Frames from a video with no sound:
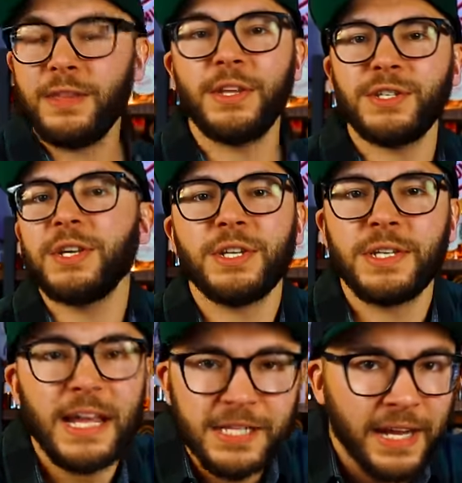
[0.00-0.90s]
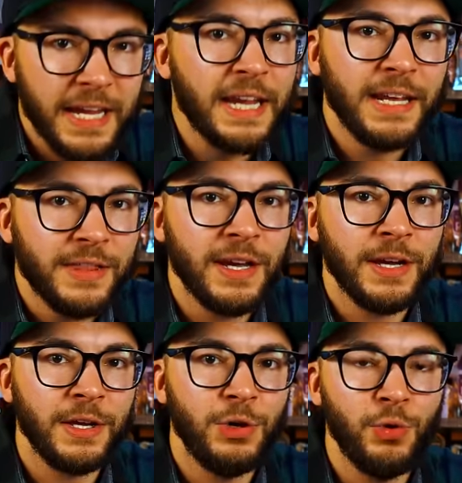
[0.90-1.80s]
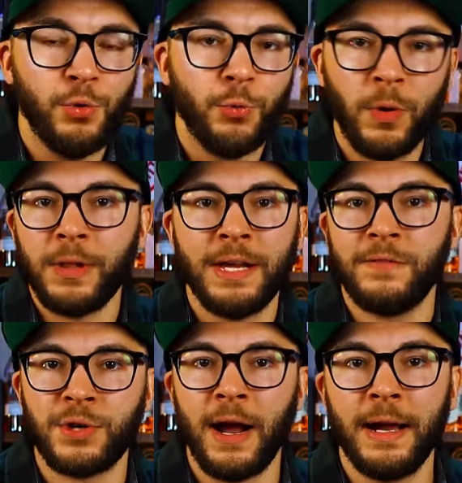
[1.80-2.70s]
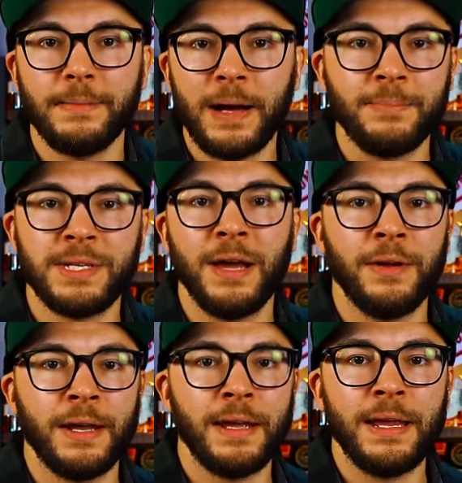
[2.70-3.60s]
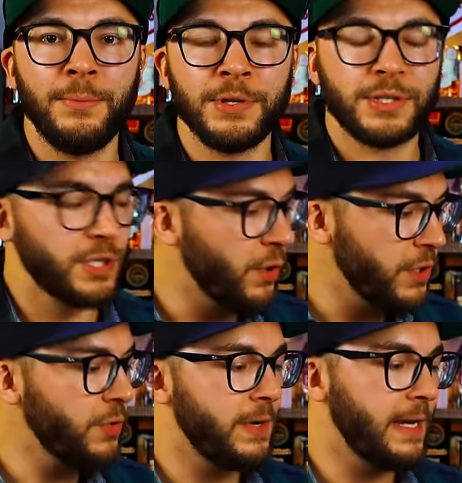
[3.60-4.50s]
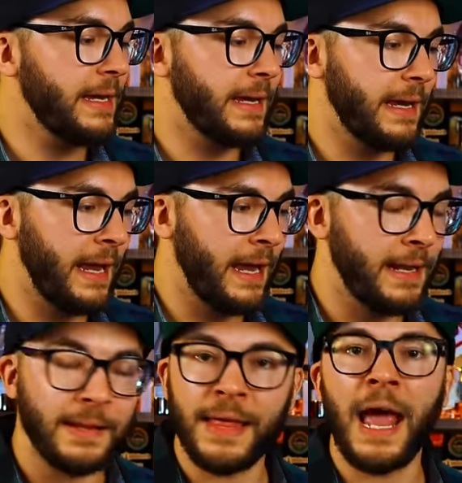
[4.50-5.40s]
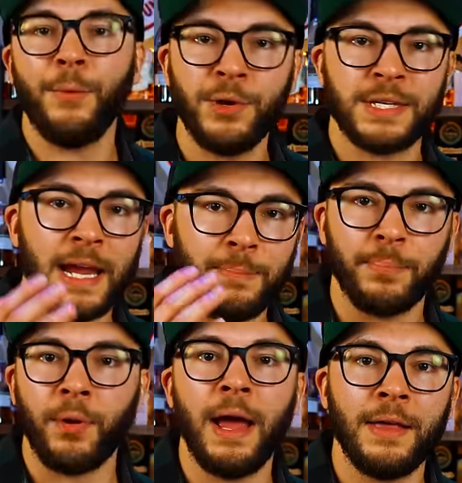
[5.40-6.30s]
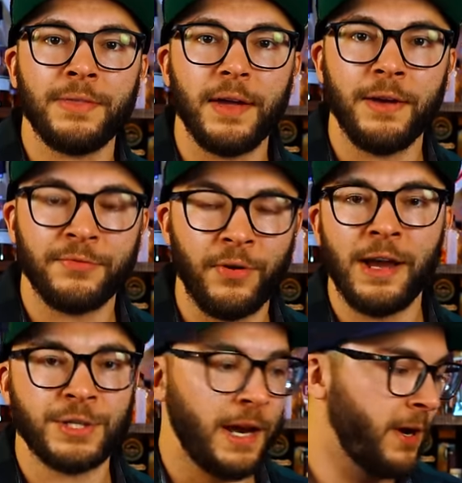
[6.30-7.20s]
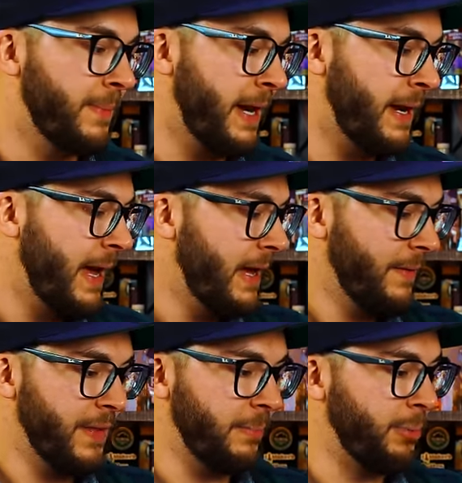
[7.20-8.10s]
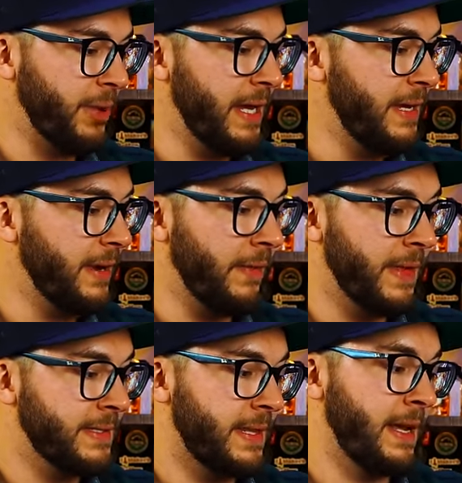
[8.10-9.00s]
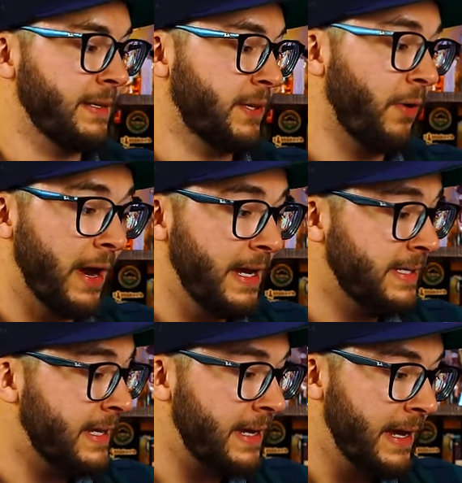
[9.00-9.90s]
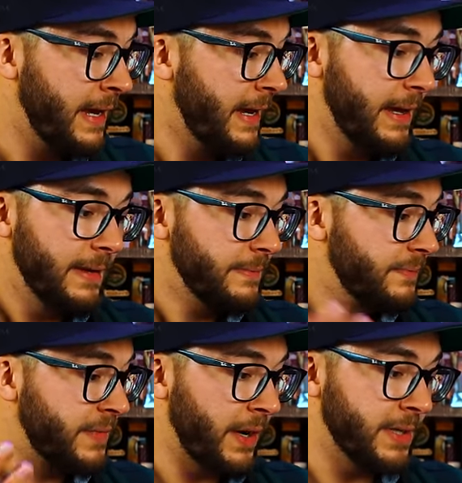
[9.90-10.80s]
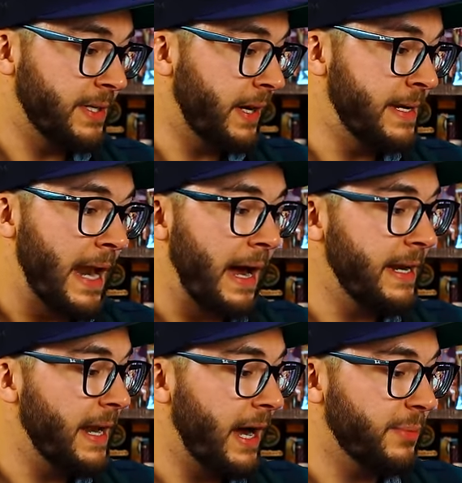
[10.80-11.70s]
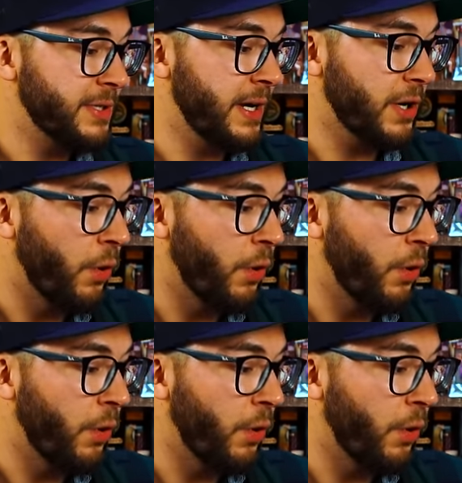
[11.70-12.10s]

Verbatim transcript: this doesn't taste like anything you will have tried. I'm telling you, it was so unique and that was a breath of fresh air to me. The blend on this thing's crazy. There's a 99%